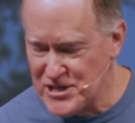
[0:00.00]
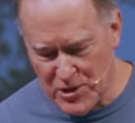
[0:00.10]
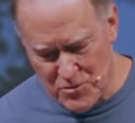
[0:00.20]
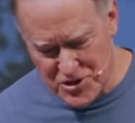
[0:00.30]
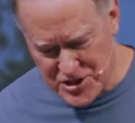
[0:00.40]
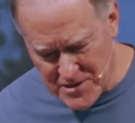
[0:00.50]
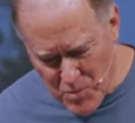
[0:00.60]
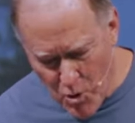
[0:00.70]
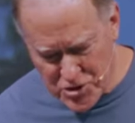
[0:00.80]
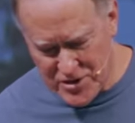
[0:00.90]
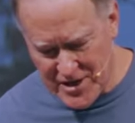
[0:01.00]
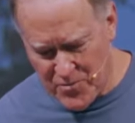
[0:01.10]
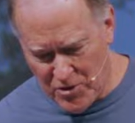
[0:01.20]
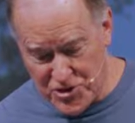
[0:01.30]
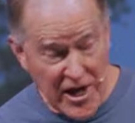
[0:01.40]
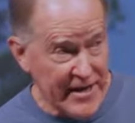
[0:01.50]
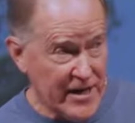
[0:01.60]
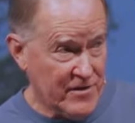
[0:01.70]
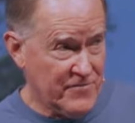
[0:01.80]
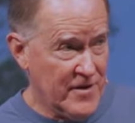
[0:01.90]
There was this emotion that emerged, not
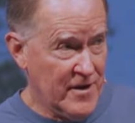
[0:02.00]
out of